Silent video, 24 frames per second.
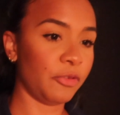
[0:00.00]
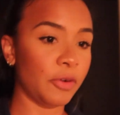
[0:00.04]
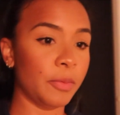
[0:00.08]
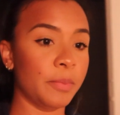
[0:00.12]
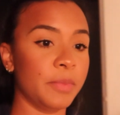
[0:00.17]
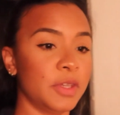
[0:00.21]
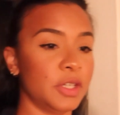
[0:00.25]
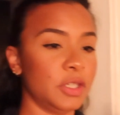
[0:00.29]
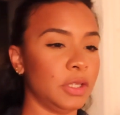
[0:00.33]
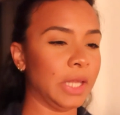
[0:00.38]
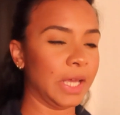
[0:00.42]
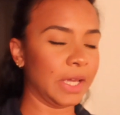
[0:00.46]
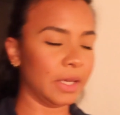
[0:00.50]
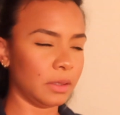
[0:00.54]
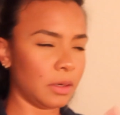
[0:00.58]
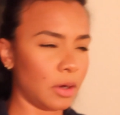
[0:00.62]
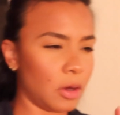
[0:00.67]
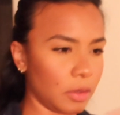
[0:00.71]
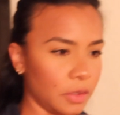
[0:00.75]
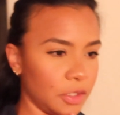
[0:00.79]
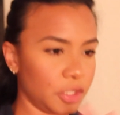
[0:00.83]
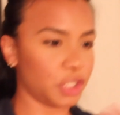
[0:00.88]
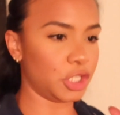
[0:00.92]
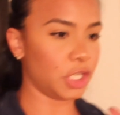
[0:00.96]
from the, like,
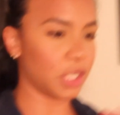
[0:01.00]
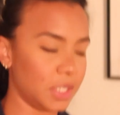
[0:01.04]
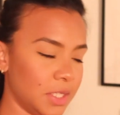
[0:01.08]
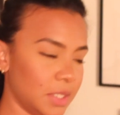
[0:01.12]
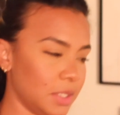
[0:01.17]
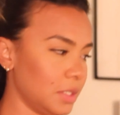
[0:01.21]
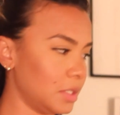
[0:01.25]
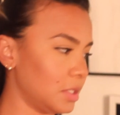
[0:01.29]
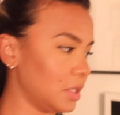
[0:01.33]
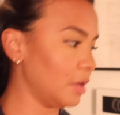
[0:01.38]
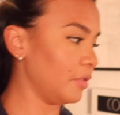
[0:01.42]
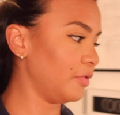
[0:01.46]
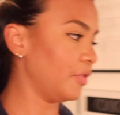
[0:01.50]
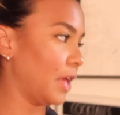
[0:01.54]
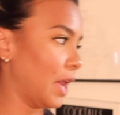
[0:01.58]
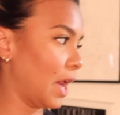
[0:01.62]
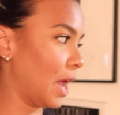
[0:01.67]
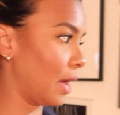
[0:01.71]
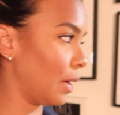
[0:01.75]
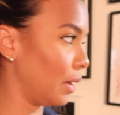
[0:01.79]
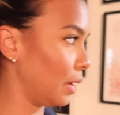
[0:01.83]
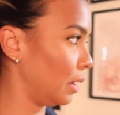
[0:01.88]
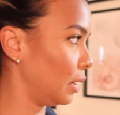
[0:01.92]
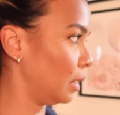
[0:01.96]
all the jeans and stuff that
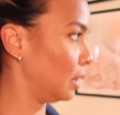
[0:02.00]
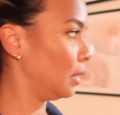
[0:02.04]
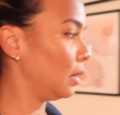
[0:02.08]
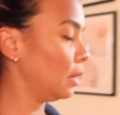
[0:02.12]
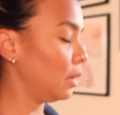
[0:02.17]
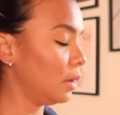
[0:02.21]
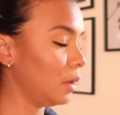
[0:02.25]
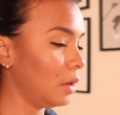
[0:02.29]
I